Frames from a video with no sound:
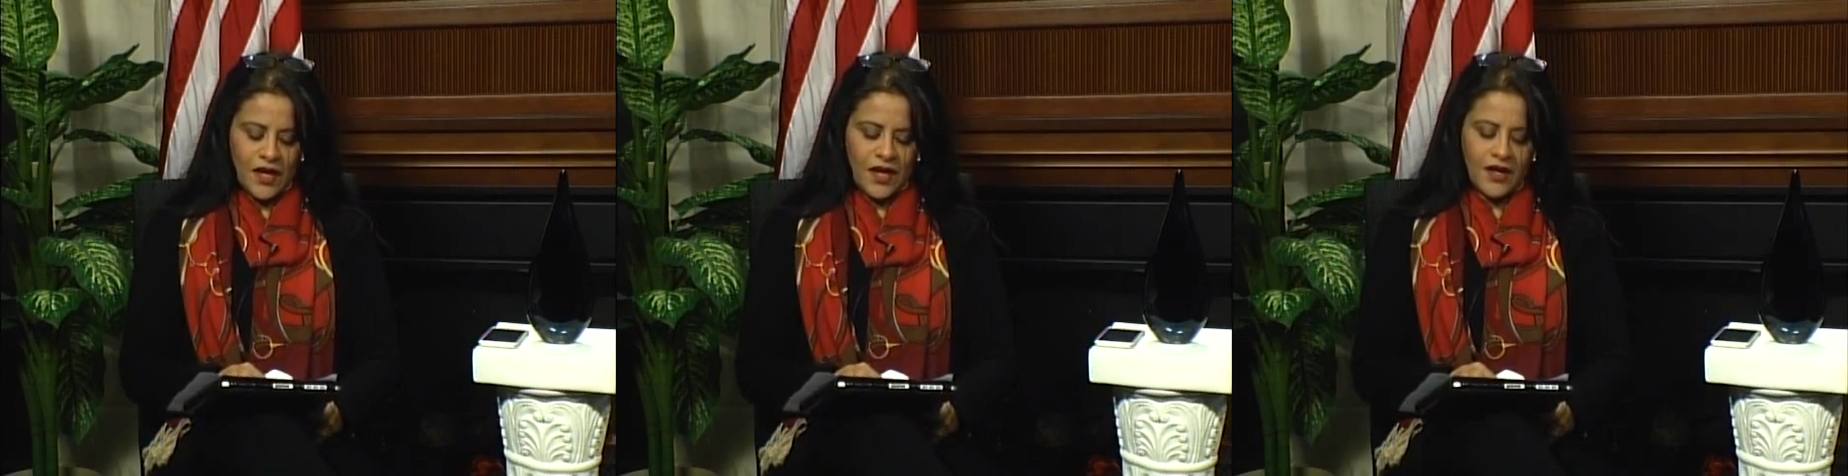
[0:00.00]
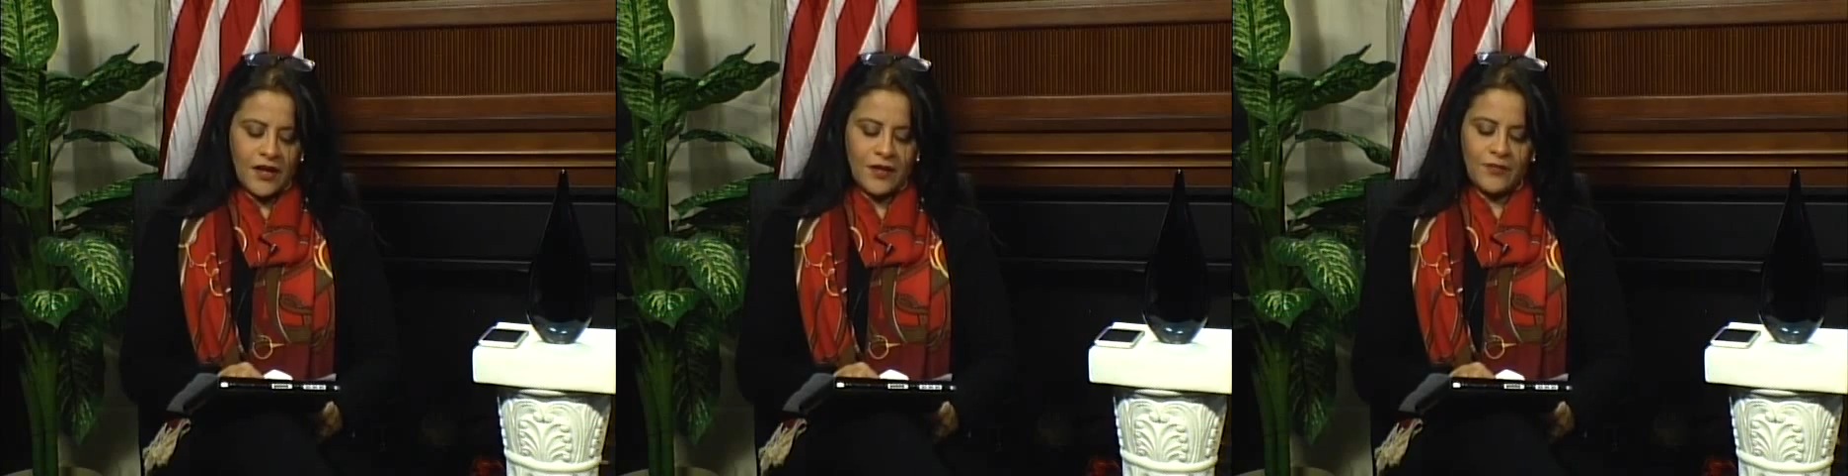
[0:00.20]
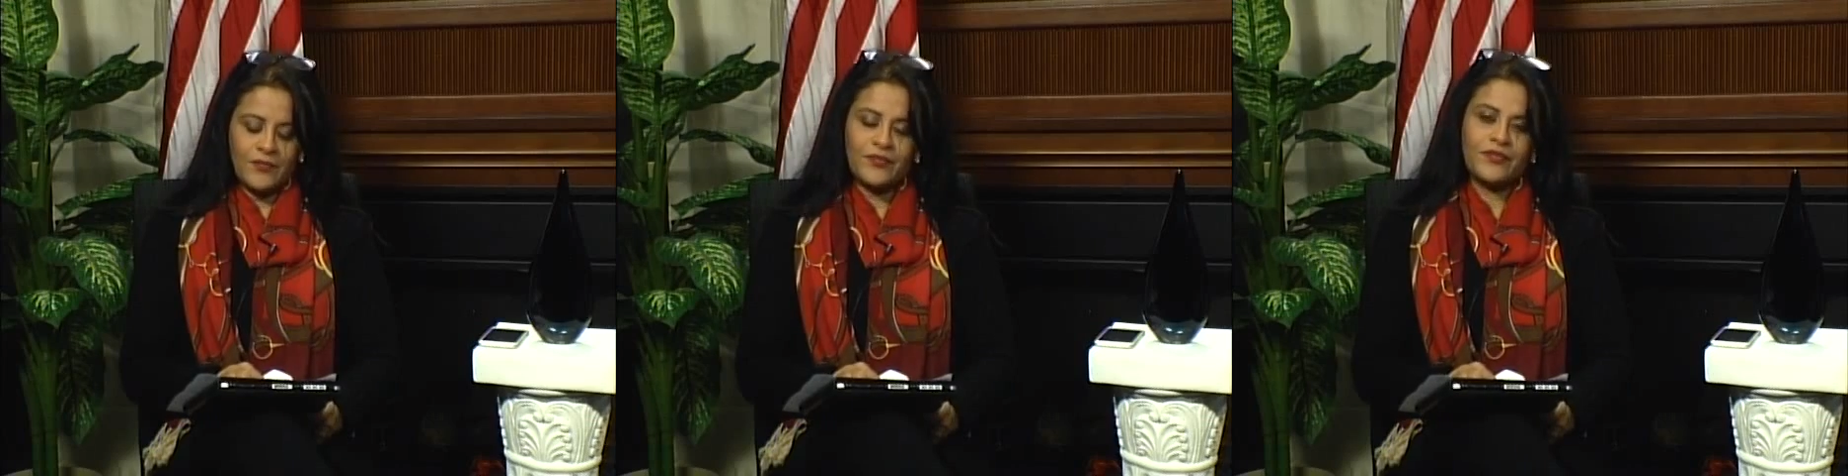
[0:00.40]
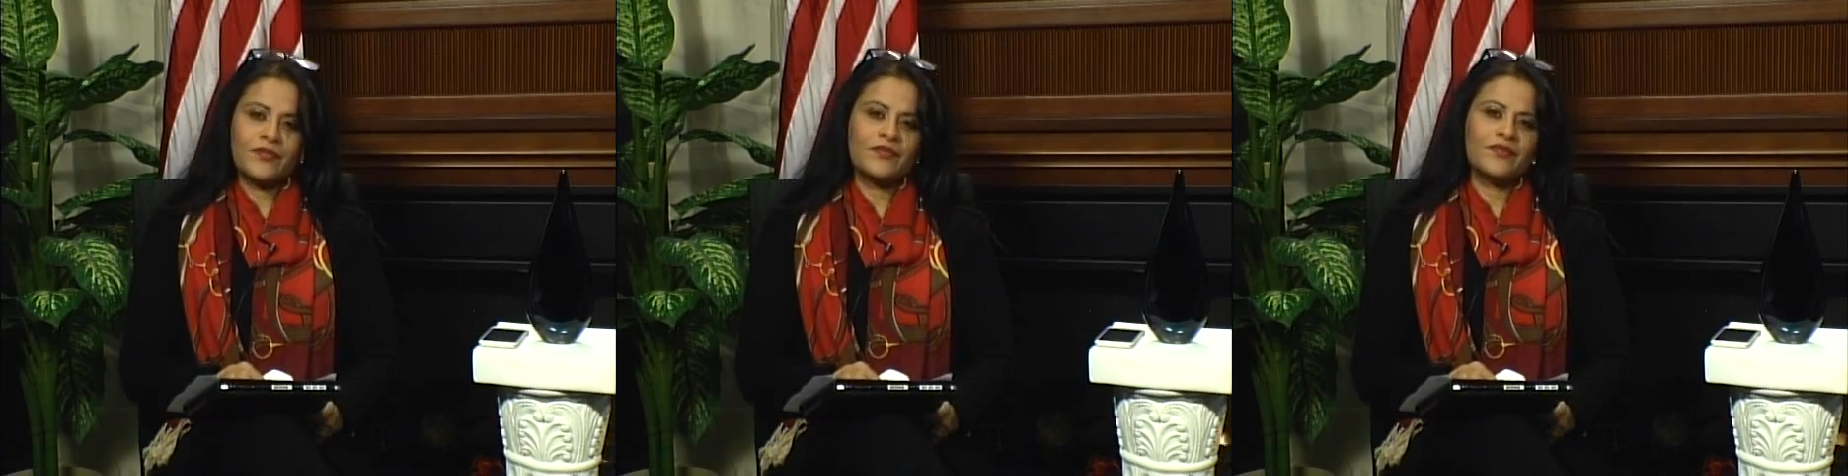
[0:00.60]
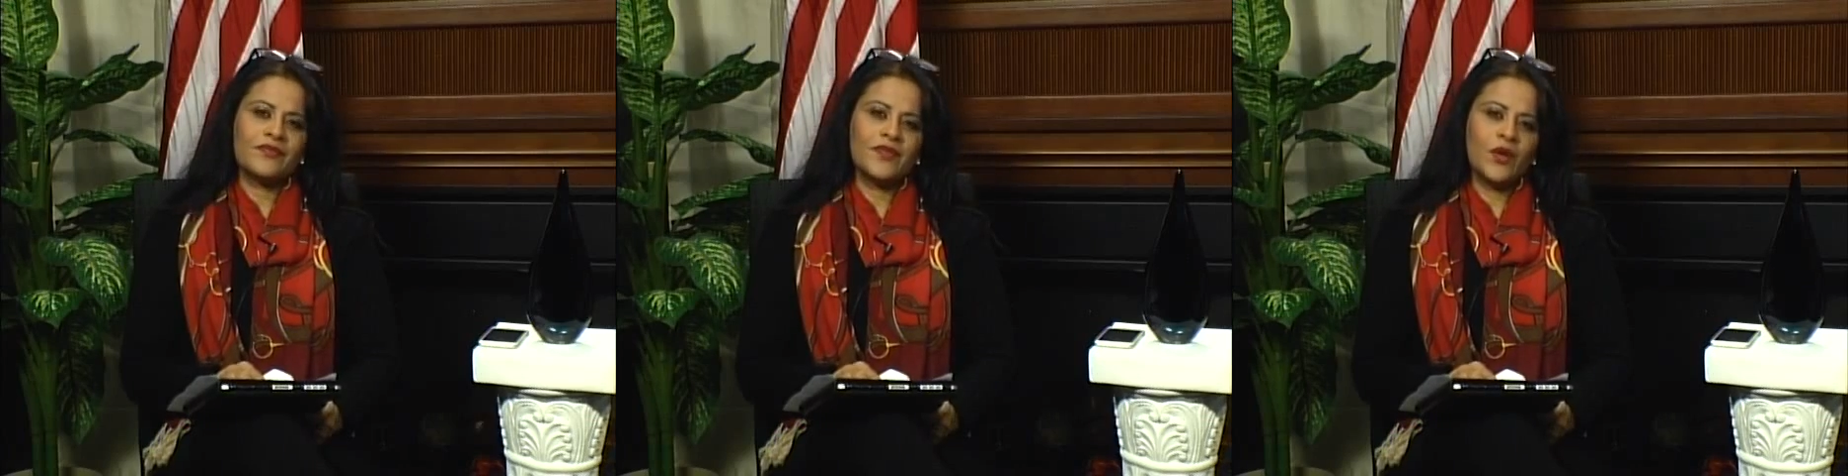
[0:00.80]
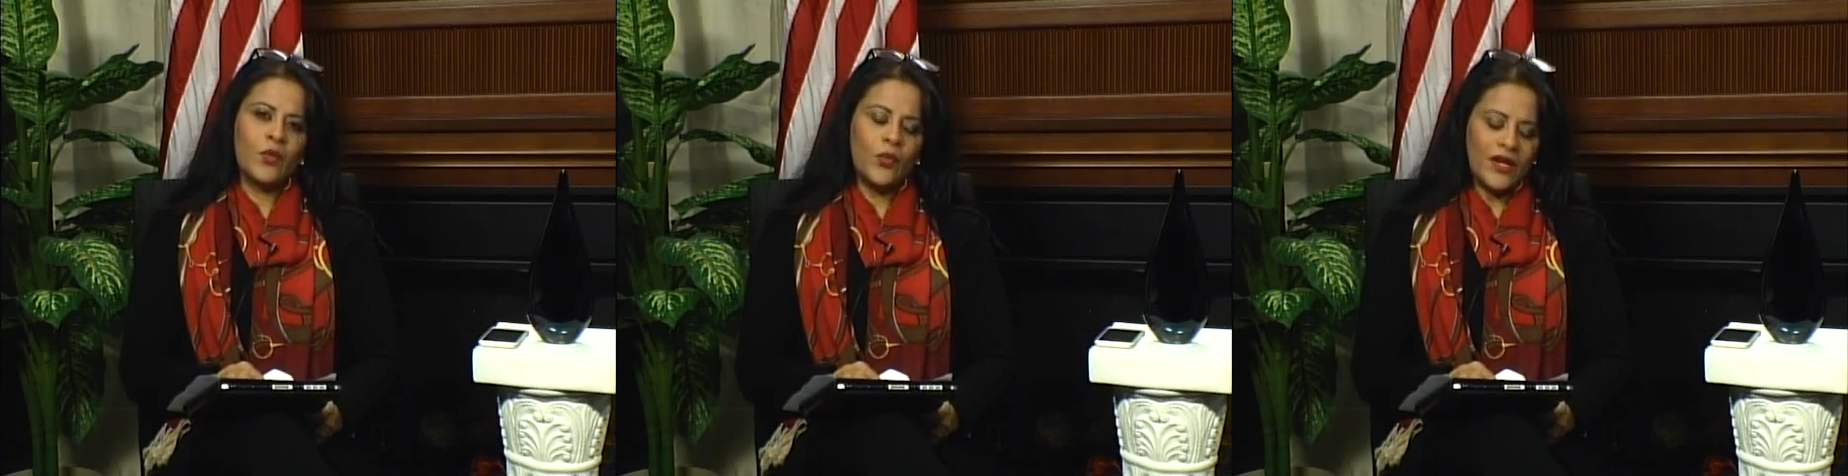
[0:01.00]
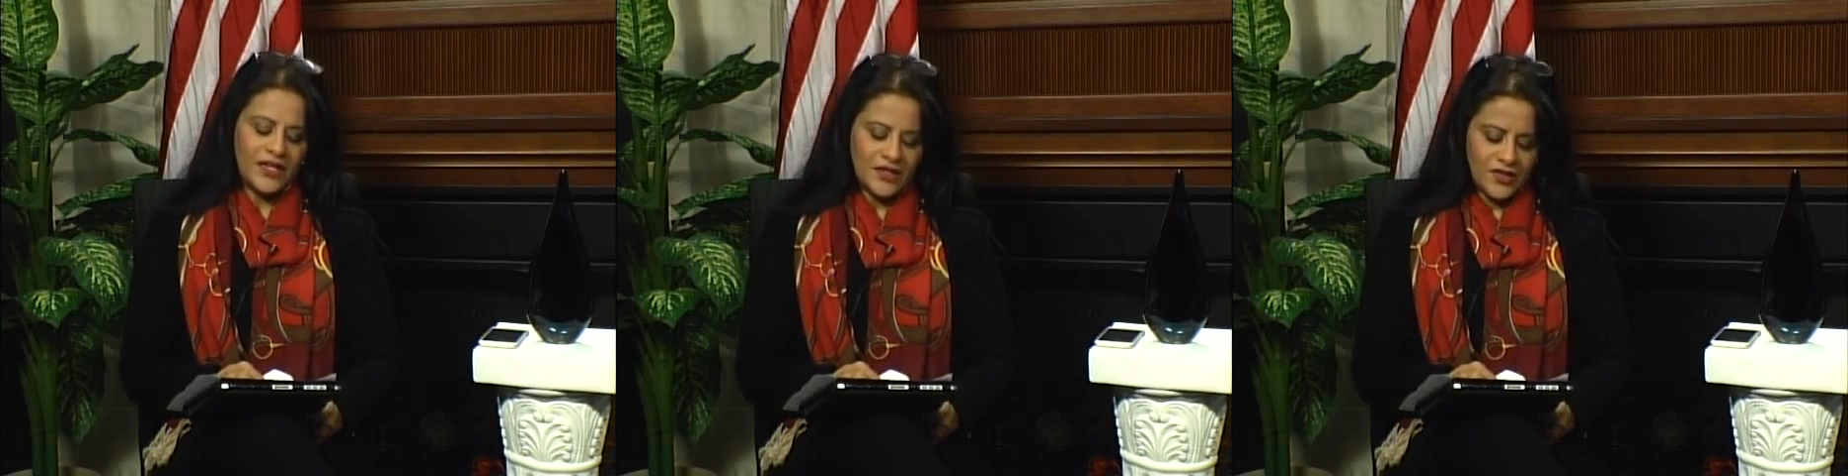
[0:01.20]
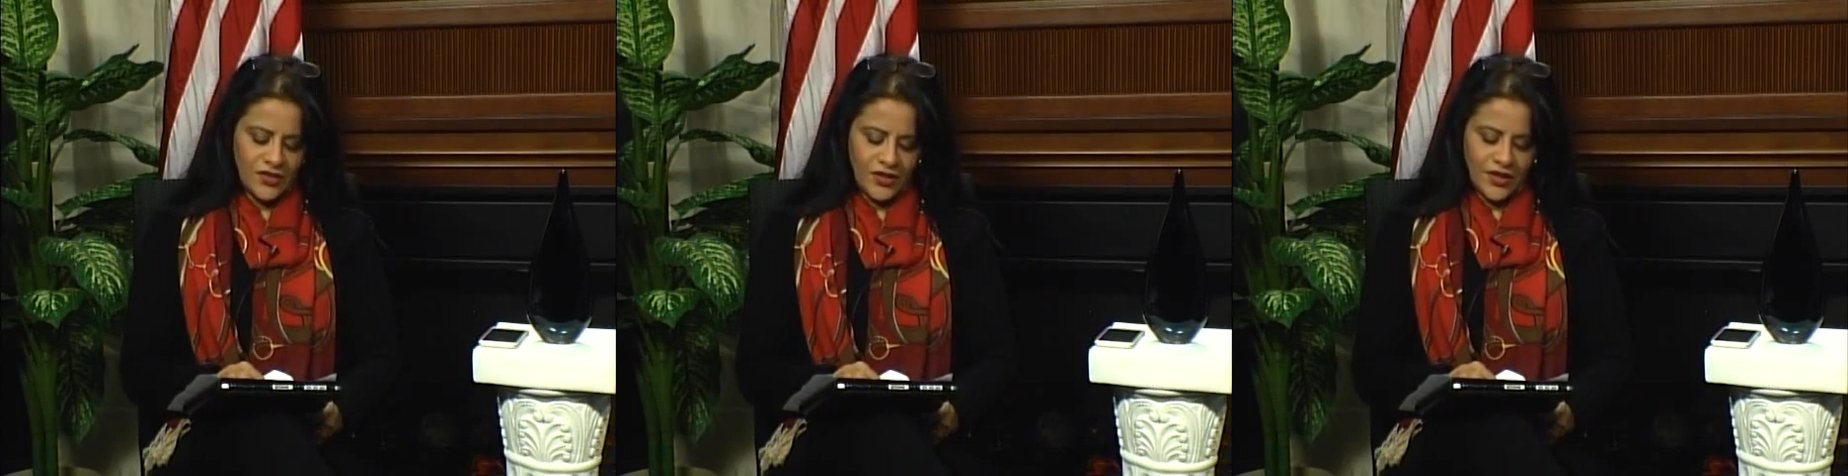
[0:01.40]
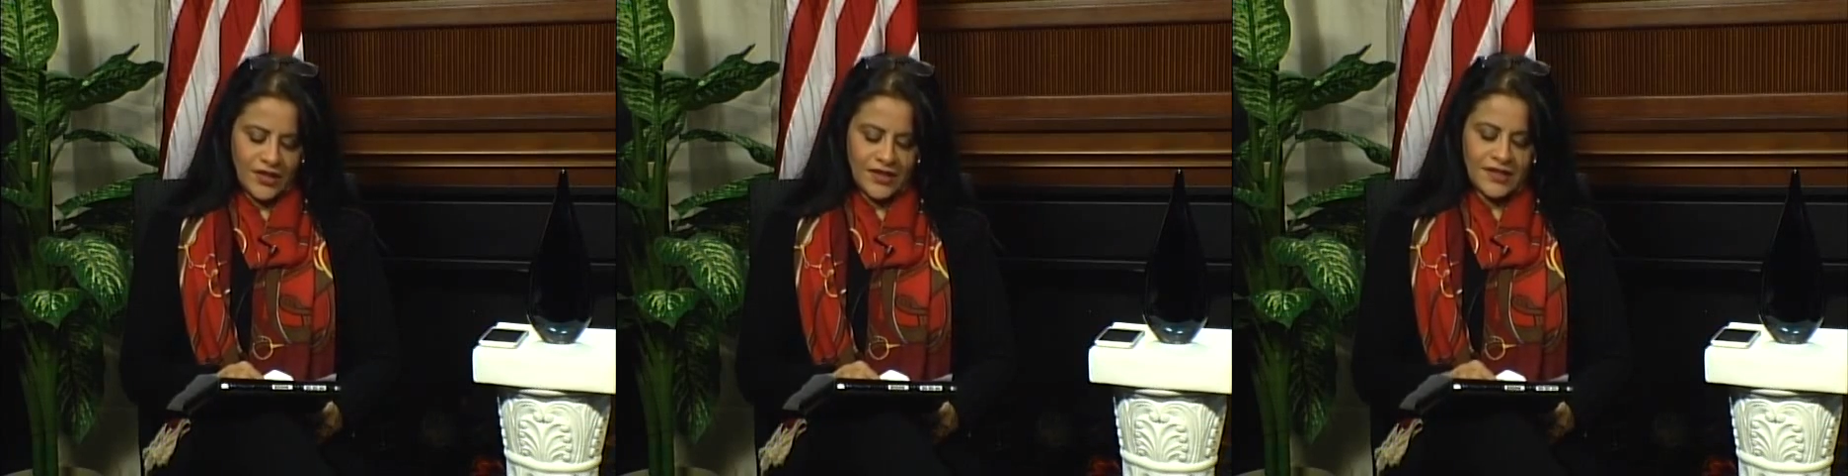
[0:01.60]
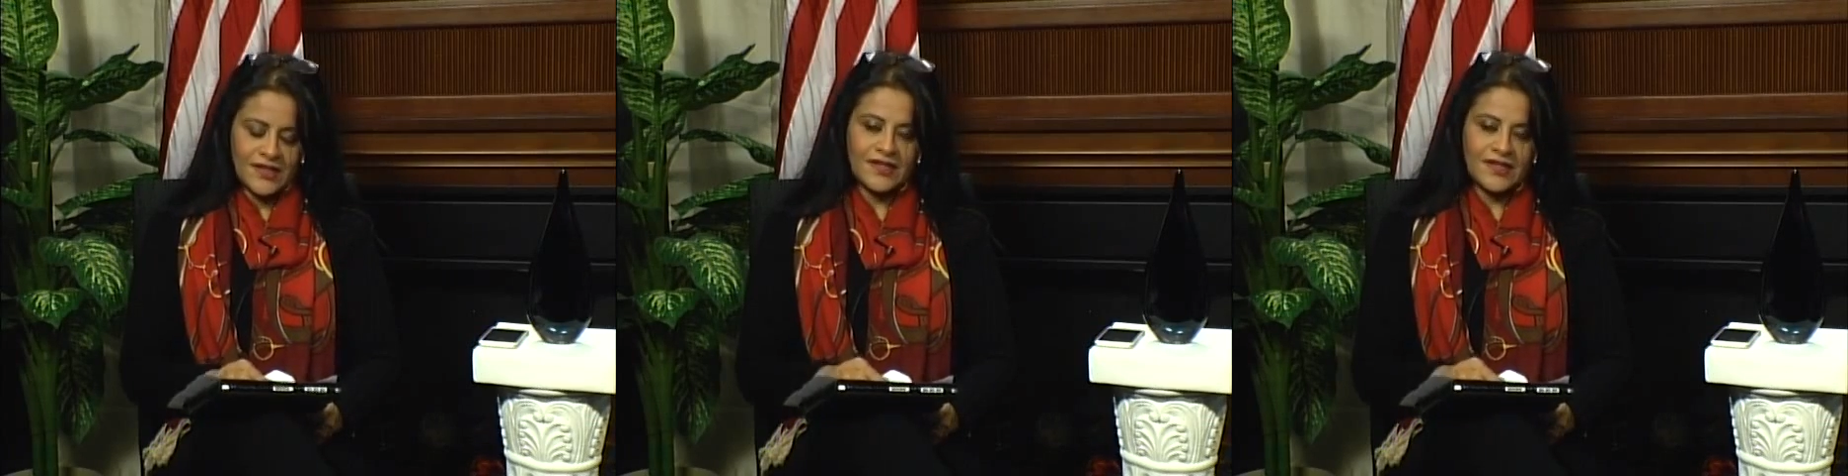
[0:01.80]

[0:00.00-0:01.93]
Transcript: the winter